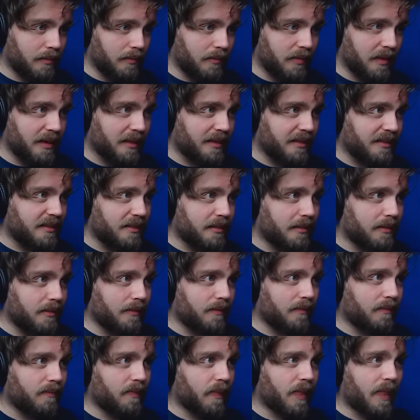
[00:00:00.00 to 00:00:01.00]
minutes.
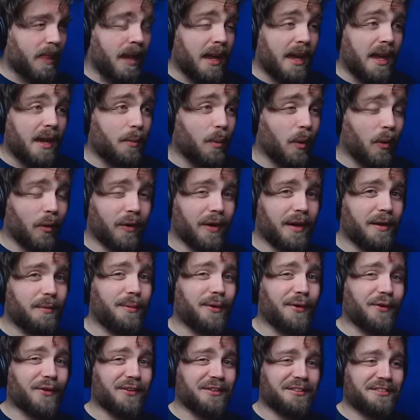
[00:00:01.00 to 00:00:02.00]
It won't
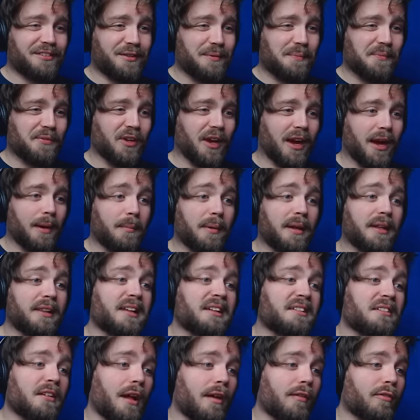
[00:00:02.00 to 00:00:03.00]
consume time
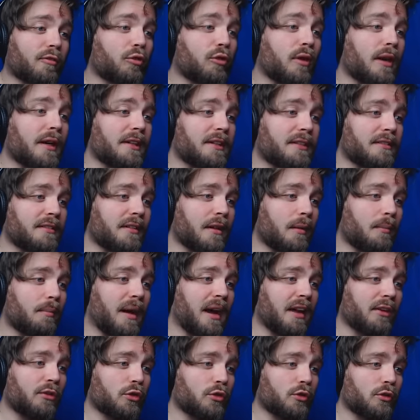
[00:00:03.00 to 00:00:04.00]
unless I've created some
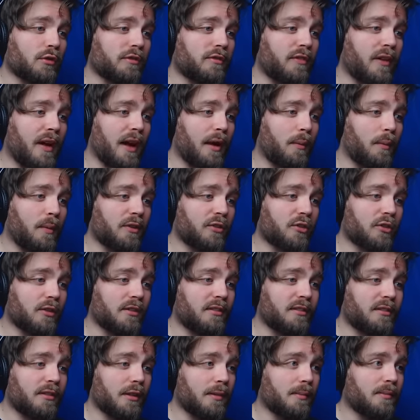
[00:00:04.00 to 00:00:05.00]
magical fire which
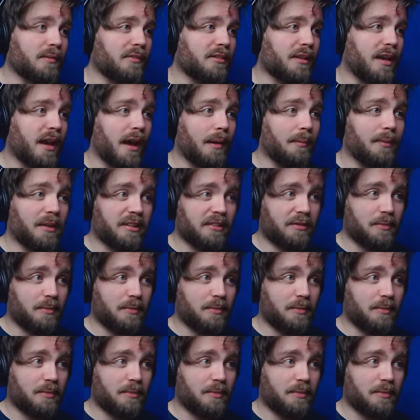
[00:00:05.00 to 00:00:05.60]
consumes time and